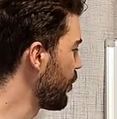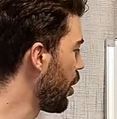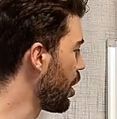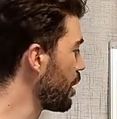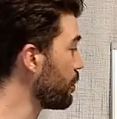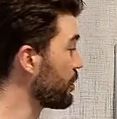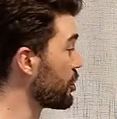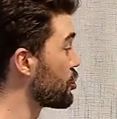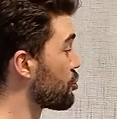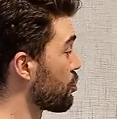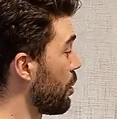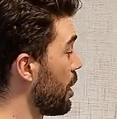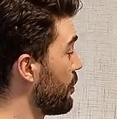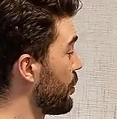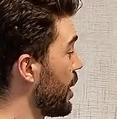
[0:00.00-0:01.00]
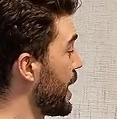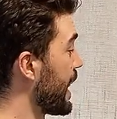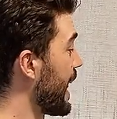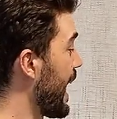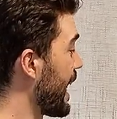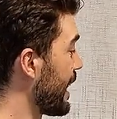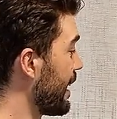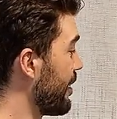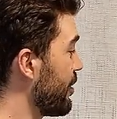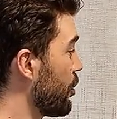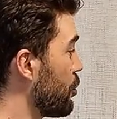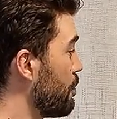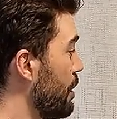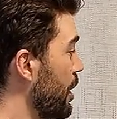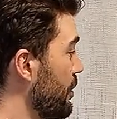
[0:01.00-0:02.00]
I was a driver and an
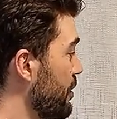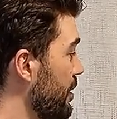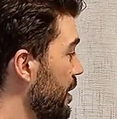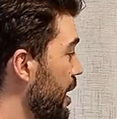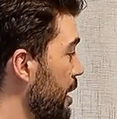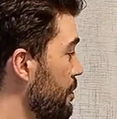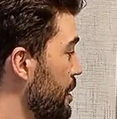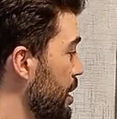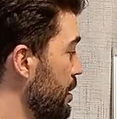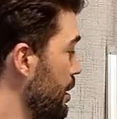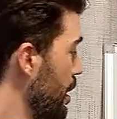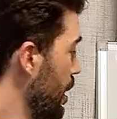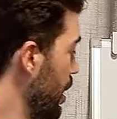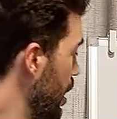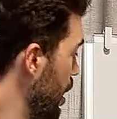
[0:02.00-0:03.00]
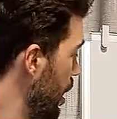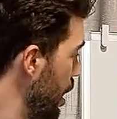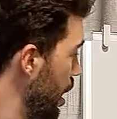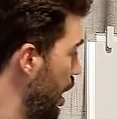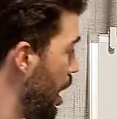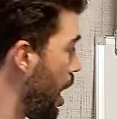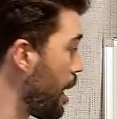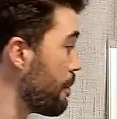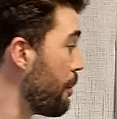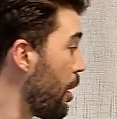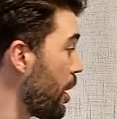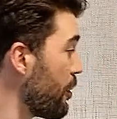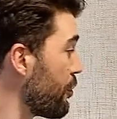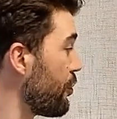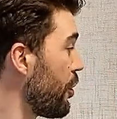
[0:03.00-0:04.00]
analytical person came in, I
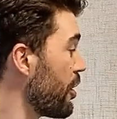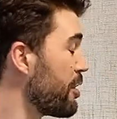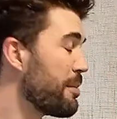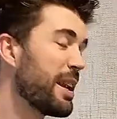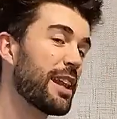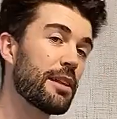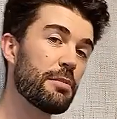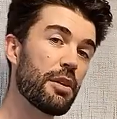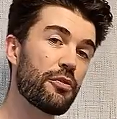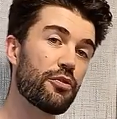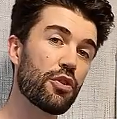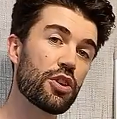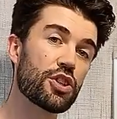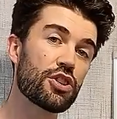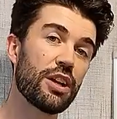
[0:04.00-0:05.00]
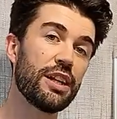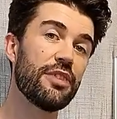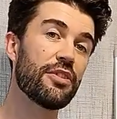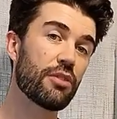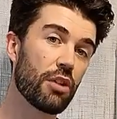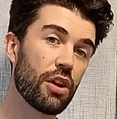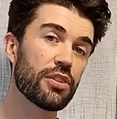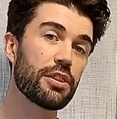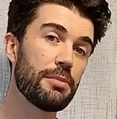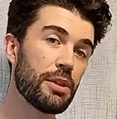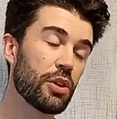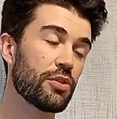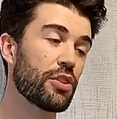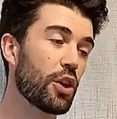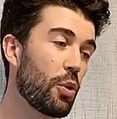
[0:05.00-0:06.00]
might find them a little bit frustrating. They're asking me
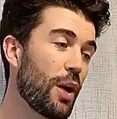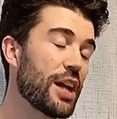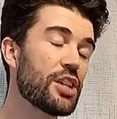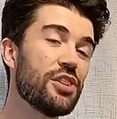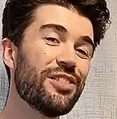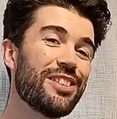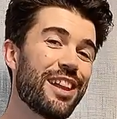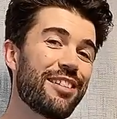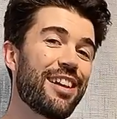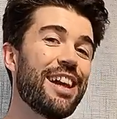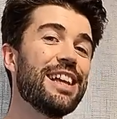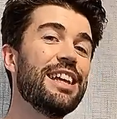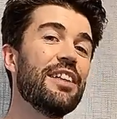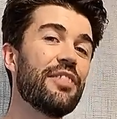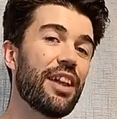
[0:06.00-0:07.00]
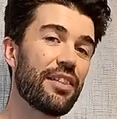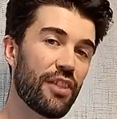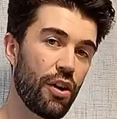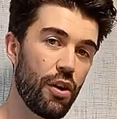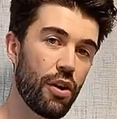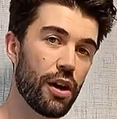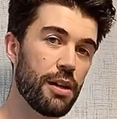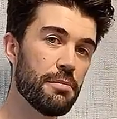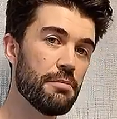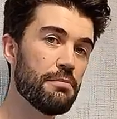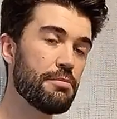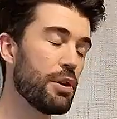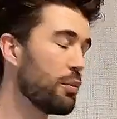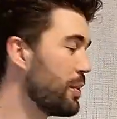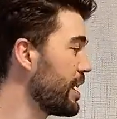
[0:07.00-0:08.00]
lots of questions, they're taking their time,
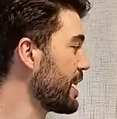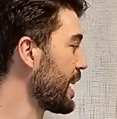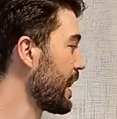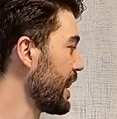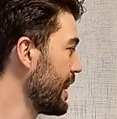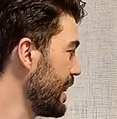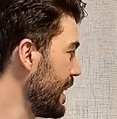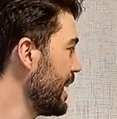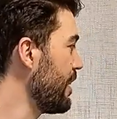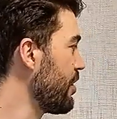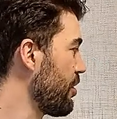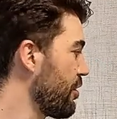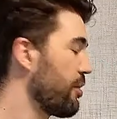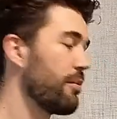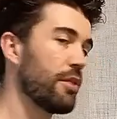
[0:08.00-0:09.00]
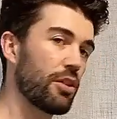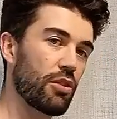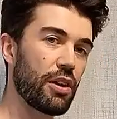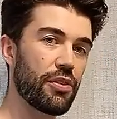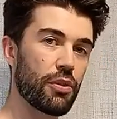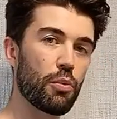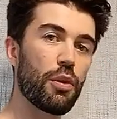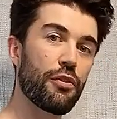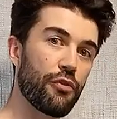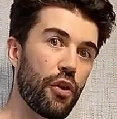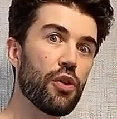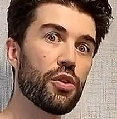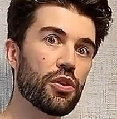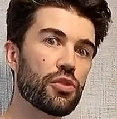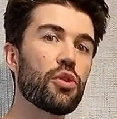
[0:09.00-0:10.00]
but we can at least agree that we're
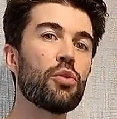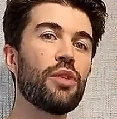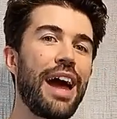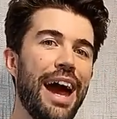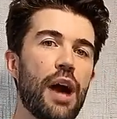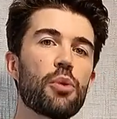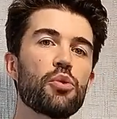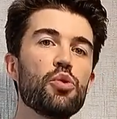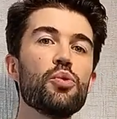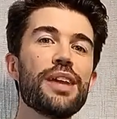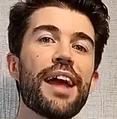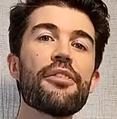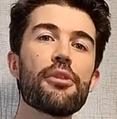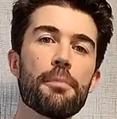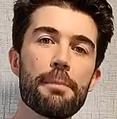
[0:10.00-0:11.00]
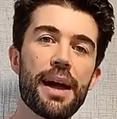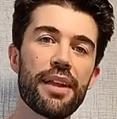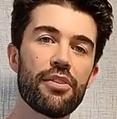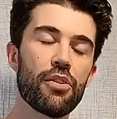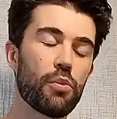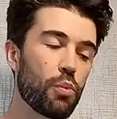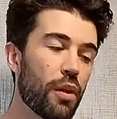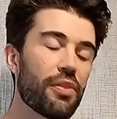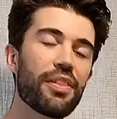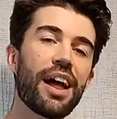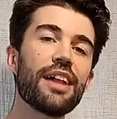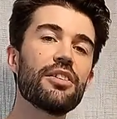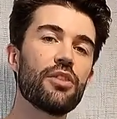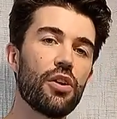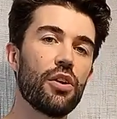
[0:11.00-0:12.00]
focused on how to get them better, what
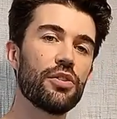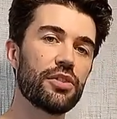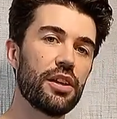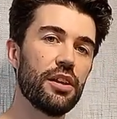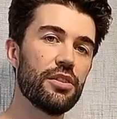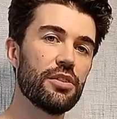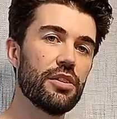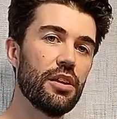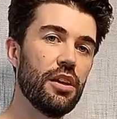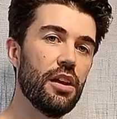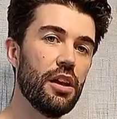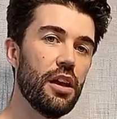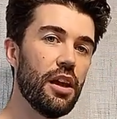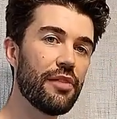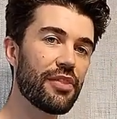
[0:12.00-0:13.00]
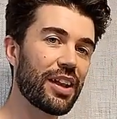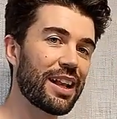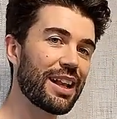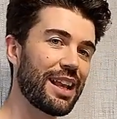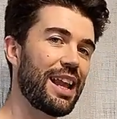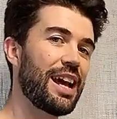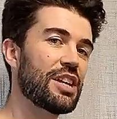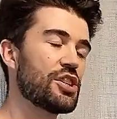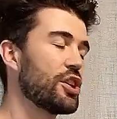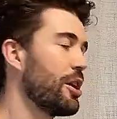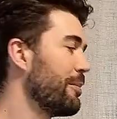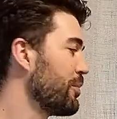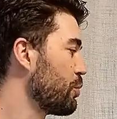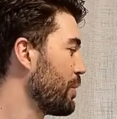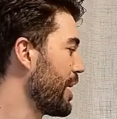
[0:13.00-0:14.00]
that task is. The clash
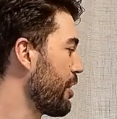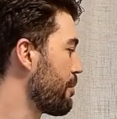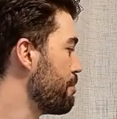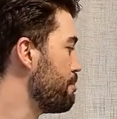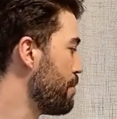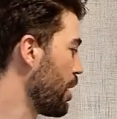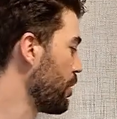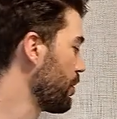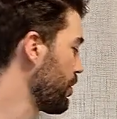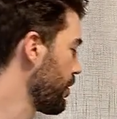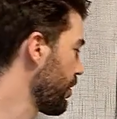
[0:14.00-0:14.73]
comes when it's both.